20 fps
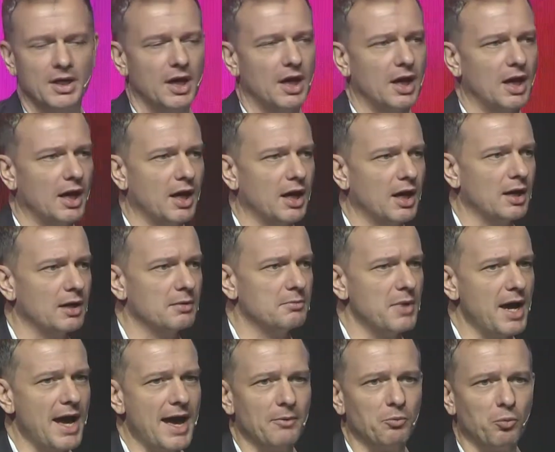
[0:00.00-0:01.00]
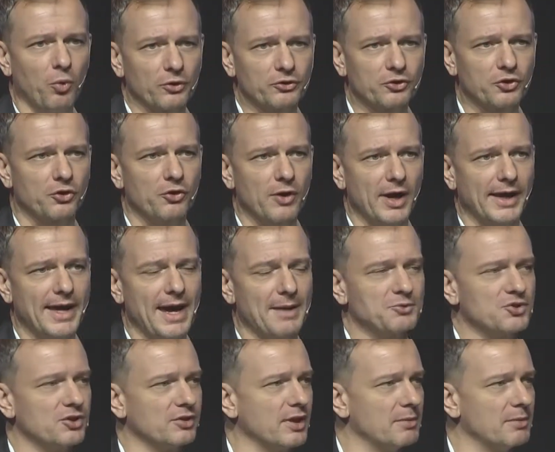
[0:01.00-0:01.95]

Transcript: and what's captured